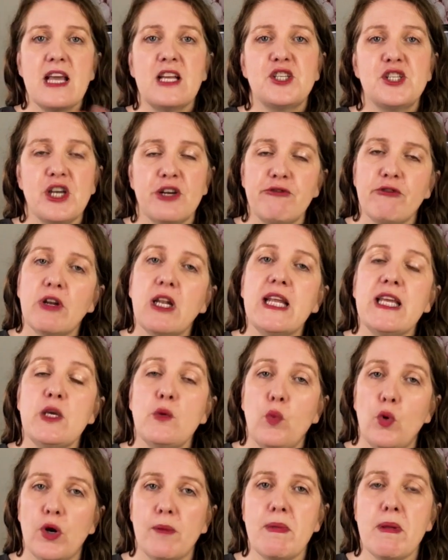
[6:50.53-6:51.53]
Now, generally,
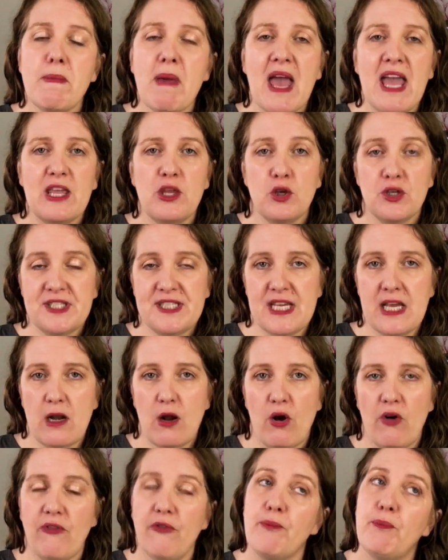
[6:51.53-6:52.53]
you want to be paying your debt
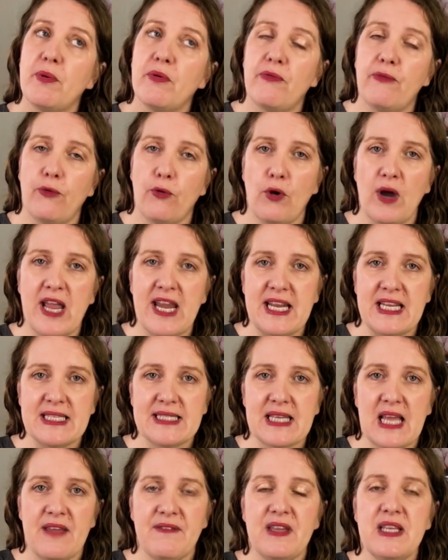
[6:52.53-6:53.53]
off before any
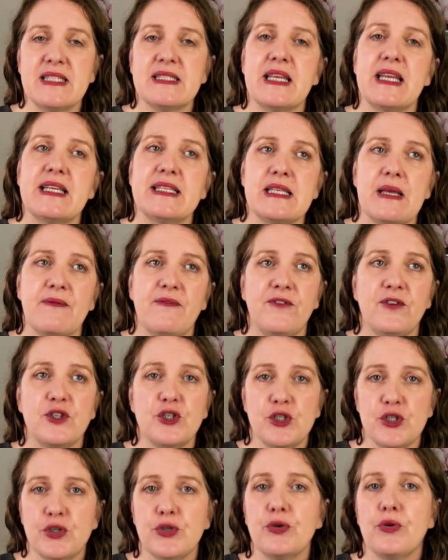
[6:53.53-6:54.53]
savings, except for
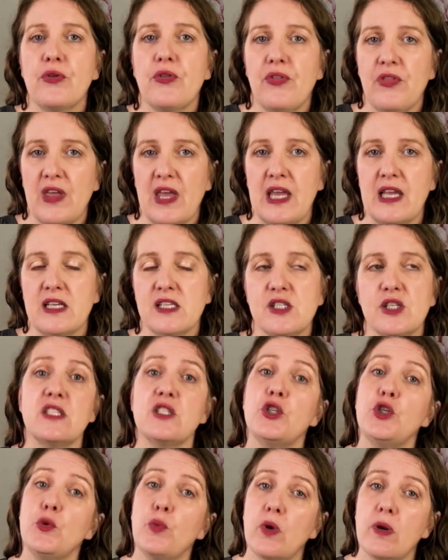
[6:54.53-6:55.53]
two things.
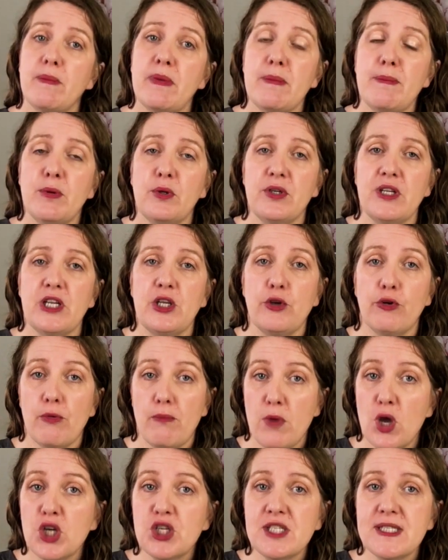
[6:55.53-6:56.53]
So you want to be building your
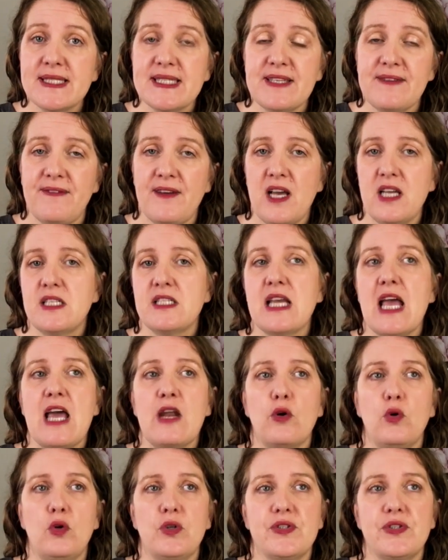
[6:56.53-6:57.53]
emergency fund
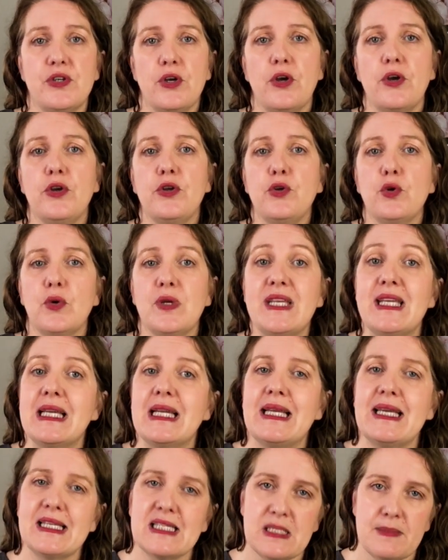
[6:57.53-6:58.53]
and also your
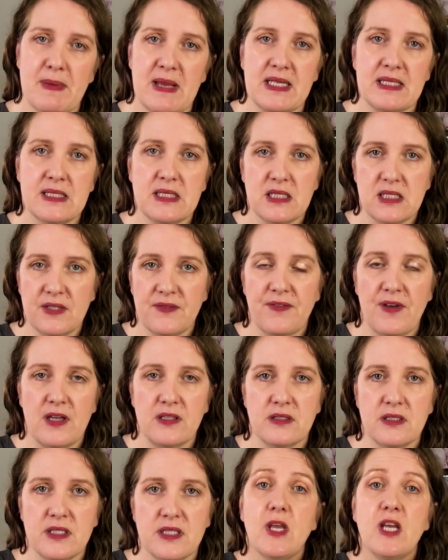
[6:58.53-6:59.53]
yearly expenses
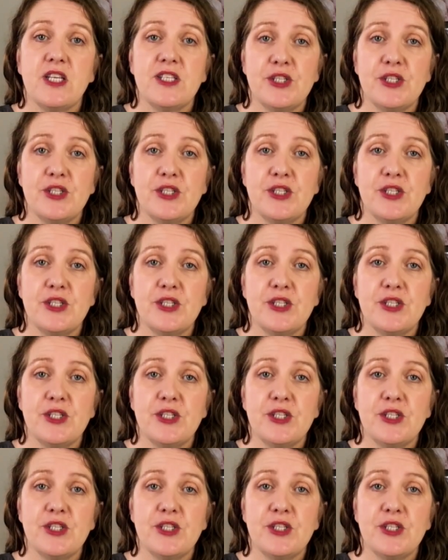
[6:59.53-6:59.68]
fund.